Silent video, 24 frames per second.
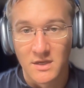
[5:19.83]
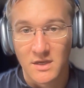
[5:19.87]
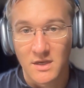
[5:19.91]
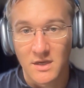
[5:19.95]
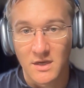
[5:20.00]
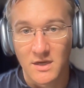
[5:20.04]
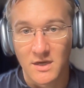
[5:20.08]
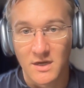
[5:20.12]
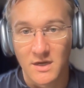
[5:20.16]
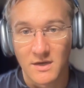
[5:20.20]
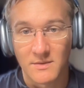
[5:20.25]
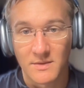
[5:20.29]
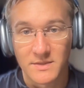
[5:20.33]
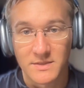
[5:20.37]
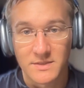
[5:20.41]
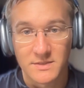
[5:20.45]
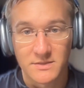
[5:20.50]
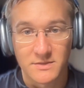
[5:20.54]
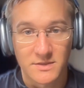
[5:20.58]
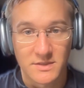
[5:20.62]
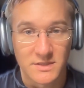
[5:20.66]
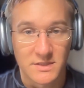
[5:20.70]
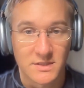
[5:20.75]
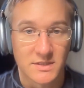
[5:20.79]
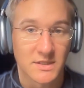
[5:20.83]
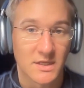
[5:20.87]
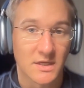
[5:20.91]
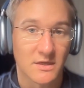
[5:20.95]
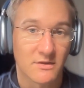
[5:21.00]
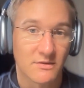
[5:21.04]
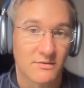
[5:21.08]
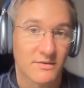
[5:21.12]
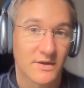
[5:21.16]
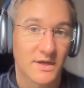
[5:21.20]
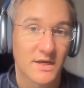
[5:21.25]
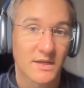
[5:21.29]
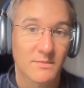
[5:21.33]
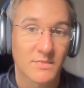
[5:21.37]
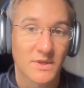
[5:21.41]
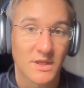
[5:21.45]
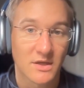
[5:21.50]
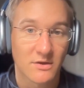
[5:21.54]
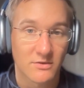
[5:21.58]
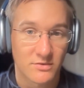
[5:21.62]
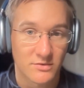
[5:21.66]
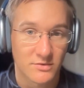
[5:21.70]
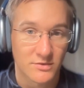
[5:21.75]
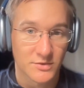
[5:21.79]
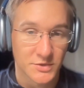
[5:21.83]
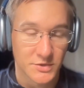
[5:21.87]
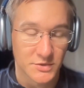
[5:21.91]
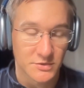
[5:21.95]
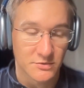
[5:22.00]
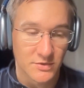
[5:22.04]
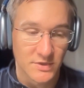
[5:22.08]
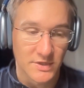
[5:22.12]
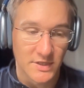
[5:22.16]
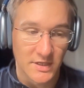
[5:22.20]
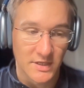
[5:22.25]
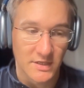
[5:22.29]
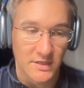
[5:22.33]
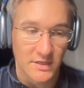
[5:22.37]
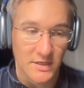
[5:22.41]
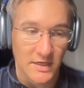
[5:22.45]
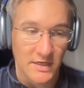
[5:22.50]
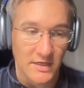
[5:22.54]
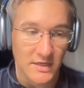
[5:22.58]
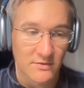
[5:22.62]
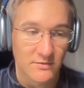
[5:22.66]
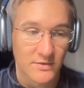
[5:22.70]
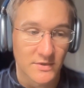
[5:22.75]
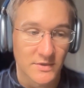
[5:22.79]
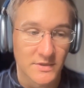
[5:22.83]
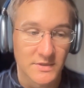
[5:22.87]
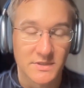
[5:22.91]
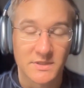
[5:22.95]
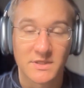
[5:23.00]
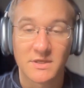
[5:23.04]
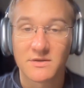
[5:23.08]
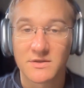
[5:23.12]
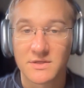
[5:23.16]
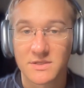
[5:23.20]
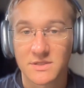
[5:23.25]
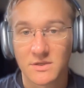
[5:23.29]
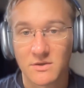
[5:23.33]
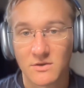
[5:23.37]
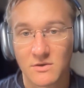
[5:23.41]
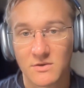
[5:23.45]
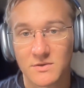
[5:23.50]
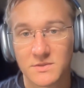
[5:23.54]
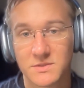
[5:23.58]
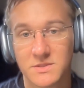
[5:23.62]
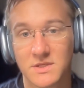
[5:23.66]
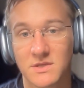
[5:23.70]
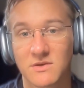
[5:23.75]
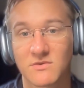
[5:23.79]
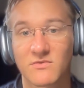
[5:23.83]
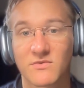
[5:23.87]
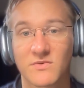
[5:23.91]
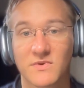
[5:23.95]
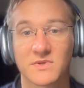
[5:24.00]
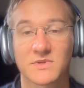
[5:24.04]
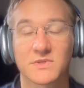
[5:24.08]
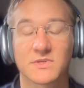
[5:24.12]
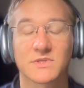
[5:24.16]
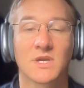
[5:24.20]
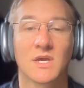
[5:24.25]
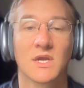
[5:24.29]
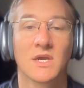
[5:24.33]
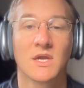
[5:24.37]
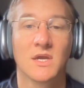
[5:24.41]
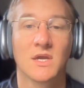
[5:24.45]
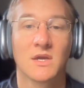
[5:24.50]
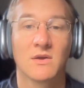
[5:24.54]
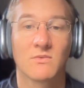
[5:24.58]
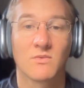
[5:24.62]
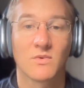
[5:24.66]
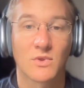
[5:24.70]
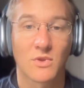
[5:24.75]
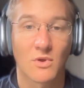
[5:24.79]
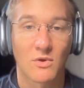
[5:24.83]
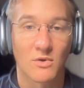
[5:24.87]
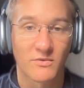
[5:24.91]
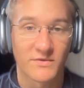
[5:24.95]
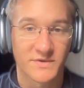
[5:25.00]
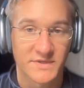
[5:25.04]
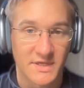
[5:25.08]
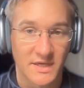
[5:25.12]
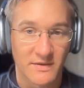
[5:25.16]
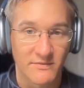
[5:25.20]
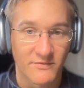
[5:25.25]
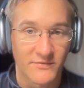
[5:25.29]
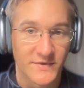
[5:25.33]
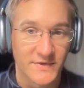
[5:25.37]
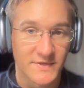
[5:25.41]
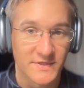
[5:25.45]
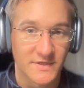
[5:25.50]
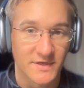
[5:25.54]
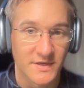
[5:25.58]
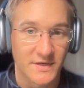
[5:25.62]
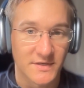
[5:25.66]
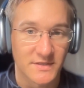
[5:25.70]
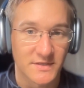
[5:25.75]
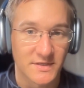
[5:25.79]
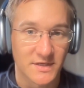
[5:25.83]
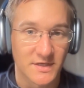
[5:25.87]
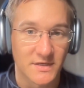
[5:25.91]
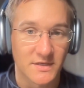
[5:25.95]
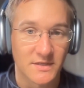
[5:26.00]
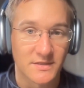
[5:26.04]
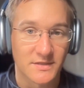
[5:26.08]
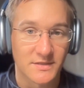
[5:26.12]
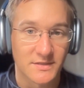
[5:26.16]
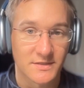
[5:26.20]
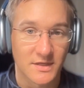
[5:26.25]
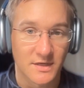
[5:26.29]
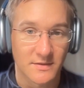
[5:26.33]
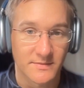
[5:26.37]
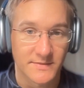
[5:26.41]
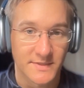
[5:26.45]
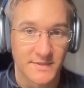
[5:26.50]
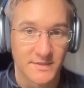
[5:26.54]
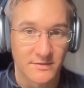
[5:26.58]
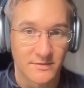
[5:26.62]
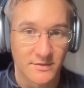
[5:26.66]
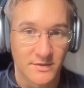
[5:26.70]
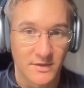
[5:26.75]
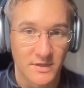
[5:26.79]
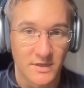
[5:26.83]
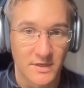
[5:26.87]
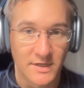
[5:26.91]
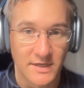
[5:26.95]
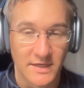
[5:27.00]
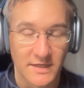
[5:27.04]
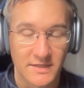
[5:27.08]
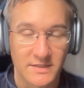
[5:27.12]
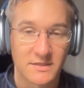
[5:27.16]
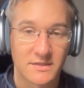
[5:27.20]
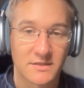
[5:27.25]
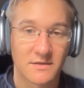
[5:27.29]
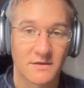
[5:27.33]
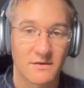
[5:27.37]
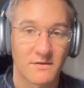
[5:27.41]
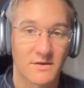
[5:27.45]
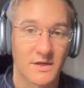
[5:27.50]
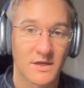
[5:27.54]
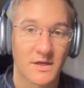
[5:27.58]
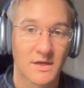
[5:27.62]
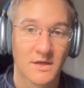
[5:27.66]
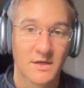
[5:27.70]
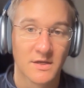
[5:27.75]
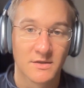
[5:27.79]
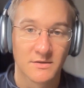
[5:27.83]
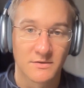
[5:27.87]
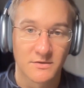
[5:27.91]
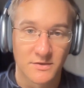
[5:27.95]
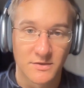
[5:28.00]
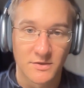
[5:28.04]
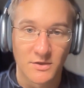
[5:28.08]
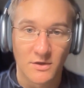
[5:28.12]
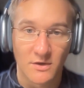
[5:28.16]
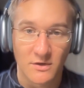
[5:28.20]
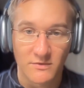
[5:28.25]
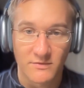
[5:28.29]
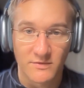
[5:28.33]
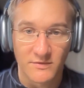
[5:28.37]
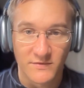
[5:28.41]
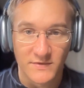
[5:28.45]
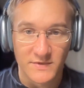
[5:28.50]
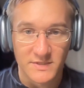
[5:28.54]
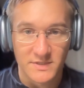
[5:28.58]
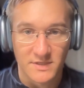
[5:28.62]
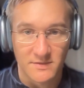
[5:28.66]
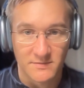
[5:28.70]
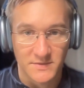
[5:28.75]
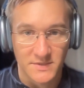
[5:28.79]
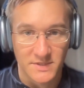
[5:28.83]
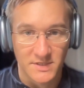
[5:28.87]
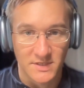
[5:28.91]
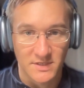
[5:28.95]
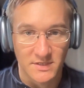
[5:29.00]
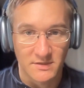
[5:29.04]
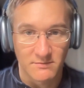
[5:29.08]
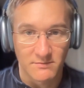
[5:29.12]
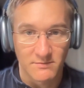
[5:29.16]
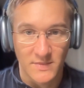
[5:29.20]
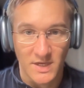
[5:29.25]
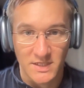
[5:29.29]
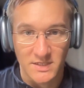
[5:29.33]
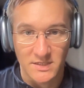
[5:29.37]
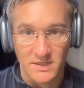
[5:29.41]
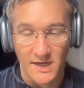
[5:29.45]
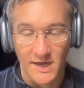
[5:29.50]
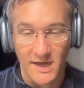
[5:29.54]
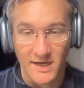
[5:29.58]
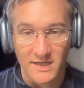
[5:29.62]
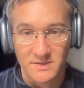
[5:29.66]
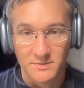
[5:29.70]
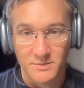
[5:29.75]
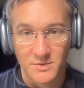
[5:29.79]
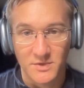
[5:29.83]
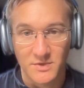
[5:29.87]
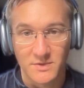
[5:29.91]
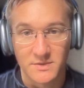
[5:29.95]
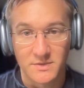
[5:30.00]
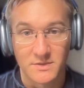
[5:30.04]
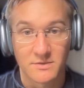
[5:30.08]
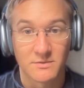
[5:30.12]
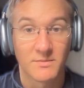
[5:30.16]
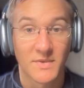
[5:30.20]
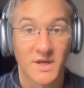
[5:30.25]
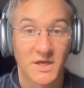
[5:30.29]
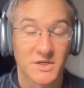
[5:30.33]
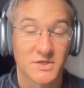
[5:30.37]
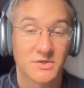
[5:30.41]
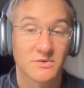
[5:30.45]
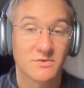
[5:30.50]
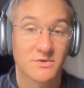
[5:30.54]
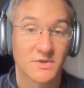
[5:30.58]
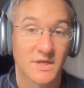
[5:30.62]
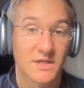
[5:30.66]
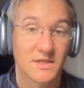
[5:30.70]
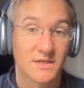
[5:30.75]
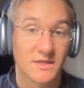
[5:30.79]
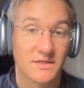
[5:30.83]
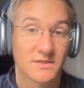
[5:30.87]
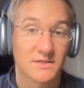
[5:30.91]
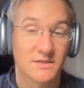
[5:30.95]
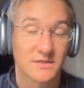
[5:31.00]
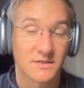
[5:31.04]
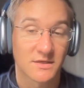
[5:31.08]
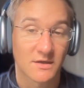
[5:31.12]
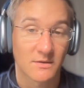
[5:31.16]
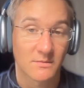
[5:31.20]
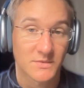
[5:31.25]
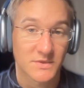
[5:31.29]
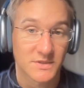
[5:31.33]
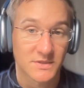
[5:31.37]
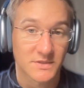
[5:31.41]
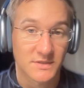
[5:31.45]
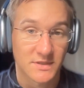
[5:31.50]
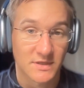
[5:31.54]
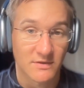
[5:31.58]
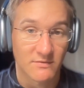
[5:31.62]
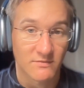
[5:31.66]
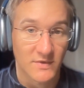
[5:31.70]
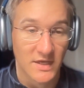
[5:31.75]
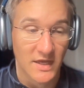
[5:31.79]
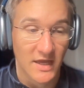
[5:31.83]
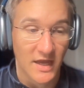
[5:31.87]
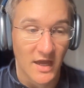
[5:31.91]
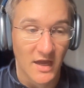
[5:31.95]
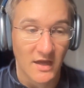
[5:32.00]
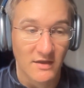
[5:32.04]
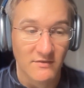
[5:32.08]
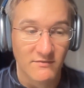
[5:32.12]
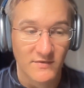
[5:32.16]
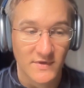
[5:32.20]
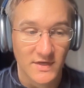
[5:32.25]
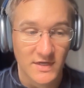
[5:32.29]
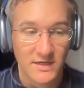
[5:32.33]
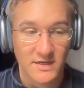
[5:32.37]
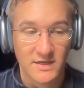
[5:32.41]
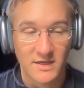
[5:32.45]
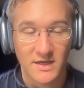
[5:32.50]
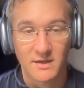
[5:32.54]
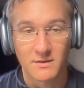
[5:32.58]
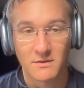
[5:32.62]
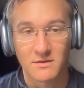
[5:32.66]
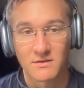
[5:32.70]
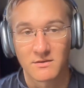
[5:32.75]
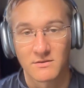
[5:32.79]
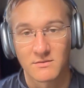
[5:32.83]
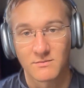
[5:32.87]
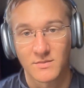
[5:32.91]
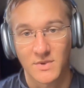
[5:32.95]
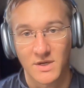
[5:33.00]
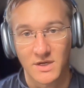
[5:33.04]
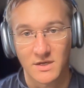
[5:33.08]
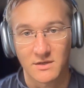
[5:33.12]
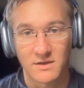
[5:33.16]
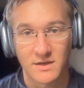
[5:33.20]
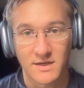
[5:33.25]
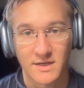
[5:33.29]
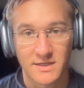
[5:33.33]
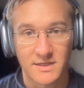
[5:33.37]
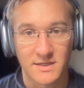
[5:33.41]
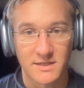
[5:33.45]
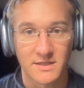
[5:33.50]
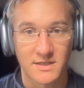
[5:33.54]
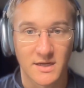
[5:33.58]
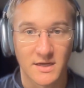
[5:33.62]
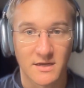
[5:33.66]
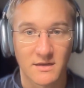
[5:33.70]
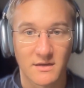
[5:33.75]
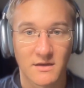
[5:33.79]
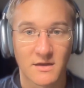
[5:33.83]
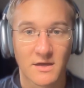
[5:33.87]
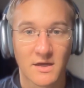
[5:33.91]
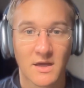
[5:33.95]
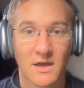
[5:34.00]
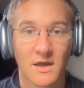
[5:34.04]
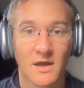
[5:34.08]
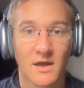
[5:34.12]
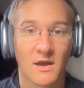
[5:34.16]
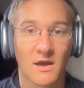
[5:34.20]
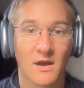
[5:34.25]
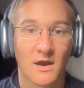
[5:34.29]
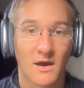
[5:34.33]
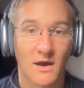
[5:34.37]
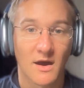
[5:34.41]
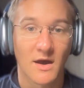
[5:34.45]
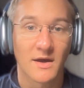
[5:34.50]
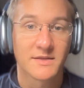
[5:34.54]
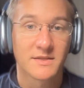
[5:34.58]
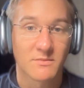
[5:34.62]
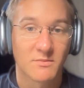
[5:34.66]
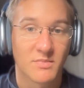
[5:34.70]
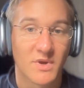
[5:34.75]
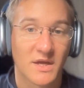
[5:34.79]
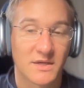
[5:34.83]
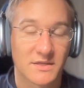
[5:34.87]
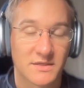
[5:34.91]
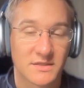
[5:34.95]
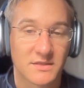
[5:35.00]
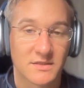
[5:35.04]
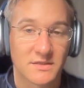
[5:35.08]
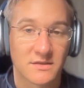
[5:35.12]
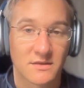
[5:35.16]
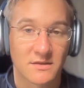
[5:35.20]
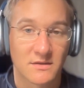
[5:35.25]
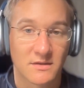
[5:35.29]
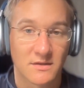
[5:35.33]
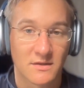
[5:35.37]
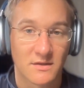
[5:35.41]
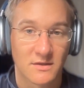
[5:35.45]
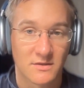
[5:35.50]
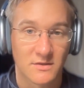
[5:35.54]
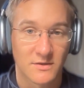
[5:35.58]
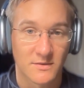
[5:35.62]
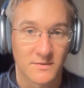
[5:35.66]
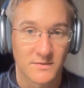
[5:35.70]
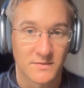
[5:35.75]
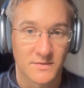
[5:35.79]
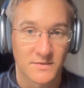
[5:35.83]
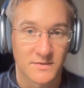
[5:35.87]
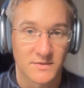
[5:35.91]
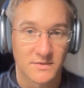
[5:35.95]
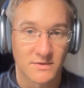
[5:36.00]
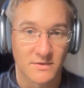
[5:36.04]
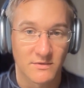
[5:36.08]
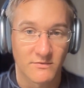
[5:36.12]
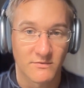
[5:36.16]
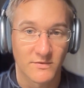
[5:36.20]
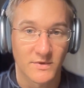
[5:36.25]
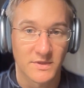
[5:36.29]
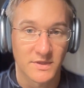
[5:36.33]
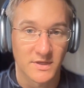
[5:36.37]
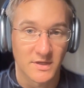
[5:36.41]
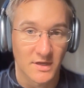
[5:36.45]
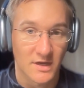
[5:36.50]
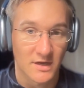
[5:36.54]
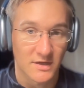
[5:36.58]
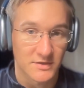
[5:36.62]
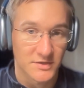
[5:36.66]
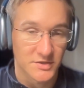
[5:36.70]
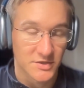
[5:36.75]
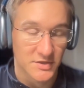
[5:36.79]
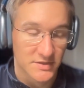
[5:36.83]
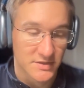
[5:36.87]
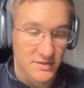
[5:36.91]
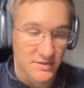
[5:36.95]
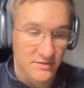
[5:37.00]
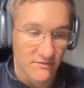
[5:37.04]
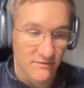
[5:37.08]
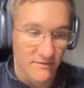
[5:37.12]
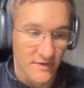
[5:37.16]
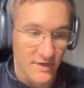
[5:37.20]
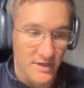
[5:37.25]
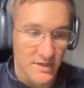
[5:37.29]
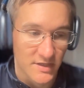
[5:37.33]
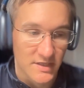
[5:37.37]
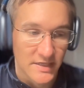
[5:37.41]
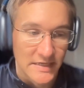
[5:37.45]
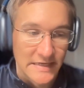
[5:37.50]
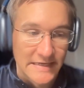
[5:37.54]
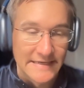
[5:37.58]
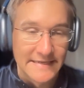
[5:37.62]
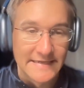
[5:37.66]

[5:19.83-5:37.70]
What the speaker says: And so this is incredibly crucial, and anyone serious in causal inference will always emphasize that it is absolutely necessary to talk with the subject matter experts to make sure that these assumptions that we can validate by collecting data are the best in terms of what they are justified.